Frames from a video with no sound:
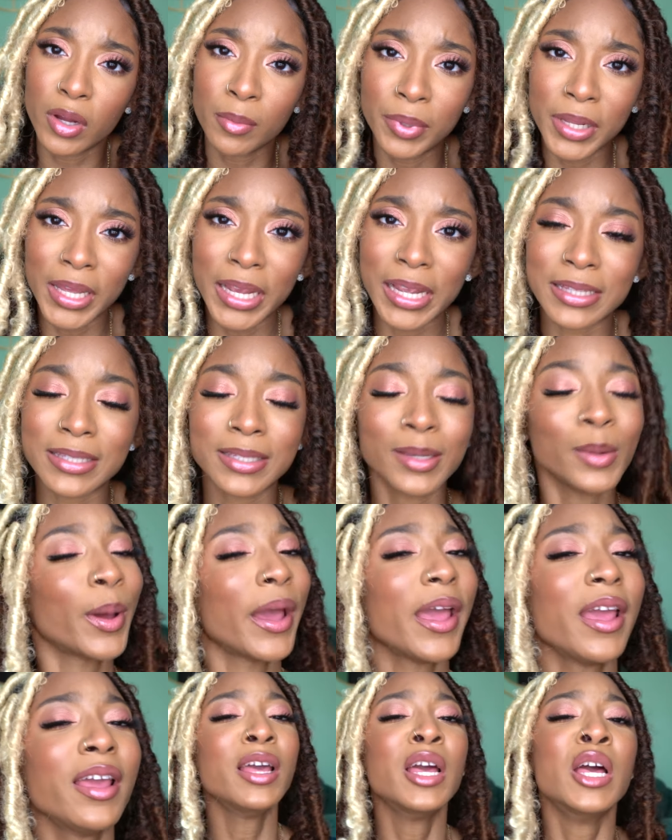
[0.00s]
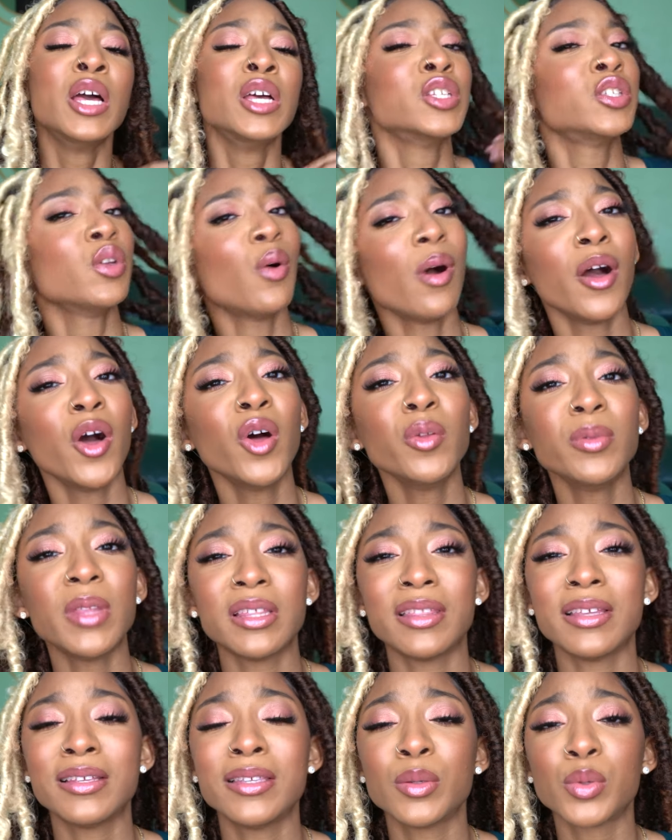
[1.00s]
complaints okay so i hope
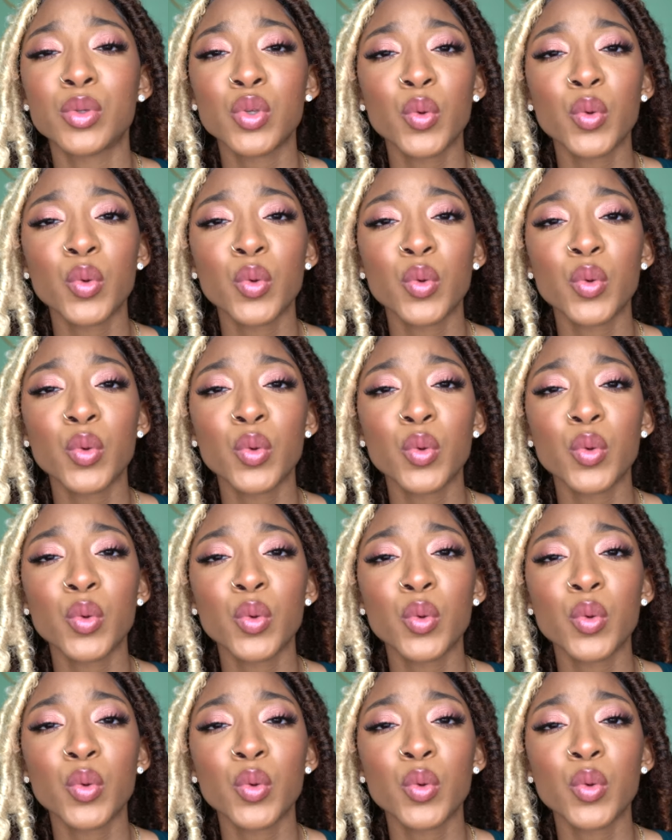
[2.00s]
that this is